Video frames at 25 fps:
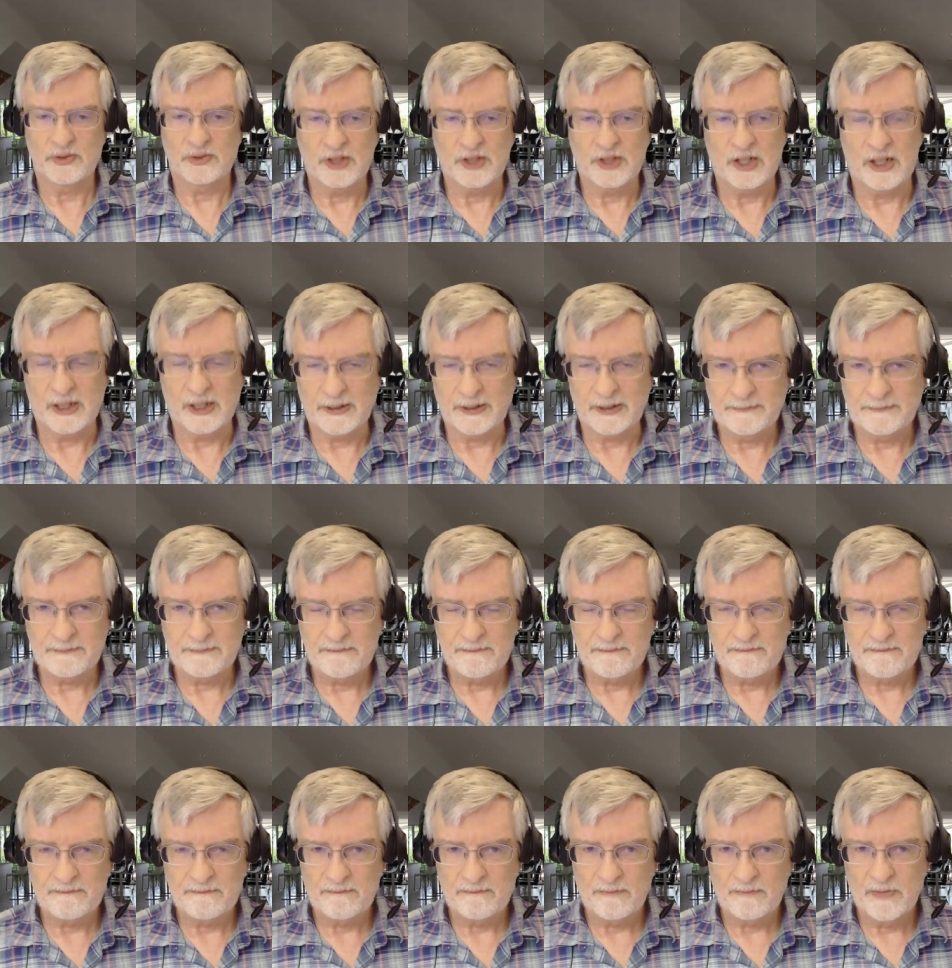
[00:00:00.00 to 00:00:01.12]
God.
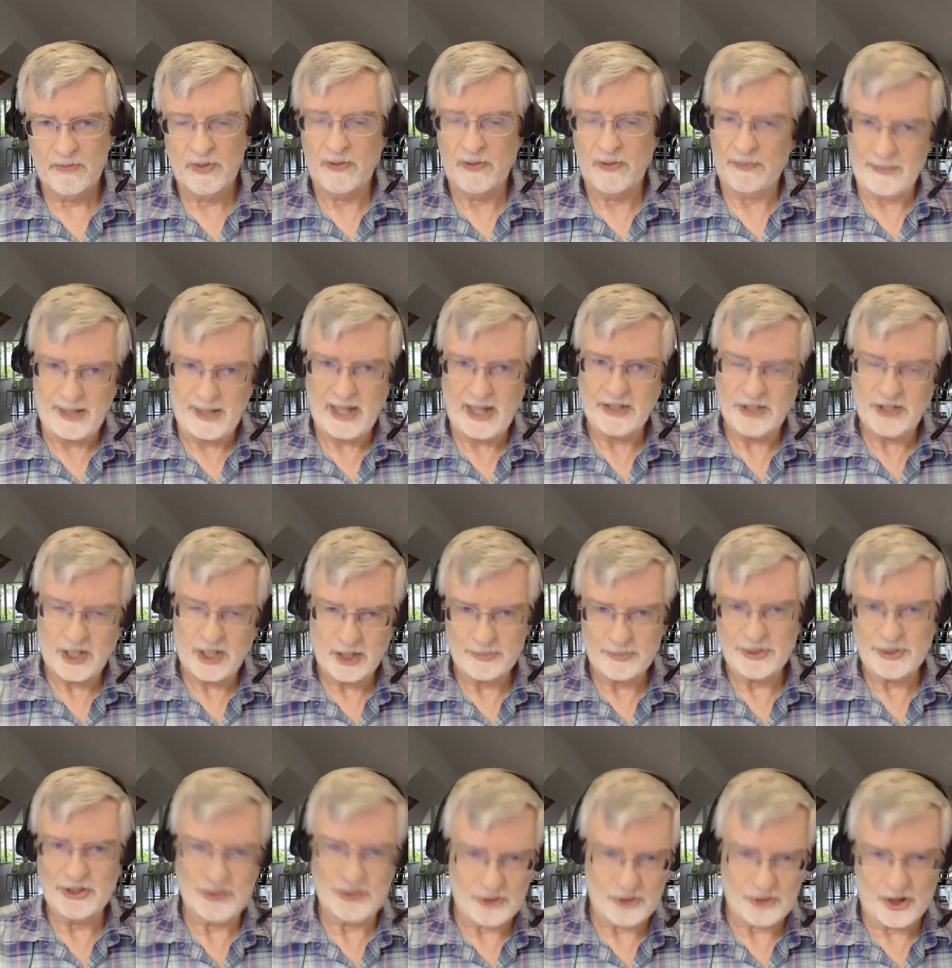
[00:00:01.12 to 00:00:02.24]
That's how to be
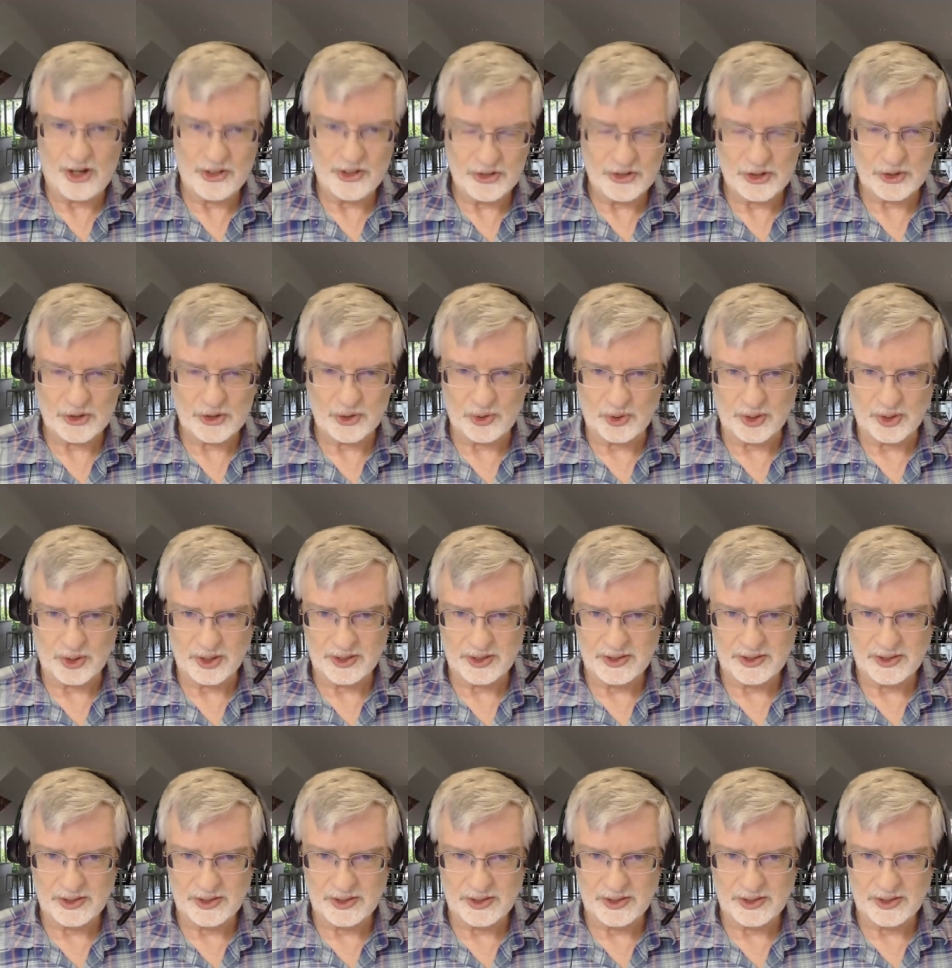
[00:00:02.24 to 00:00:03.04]
strong in the Lord.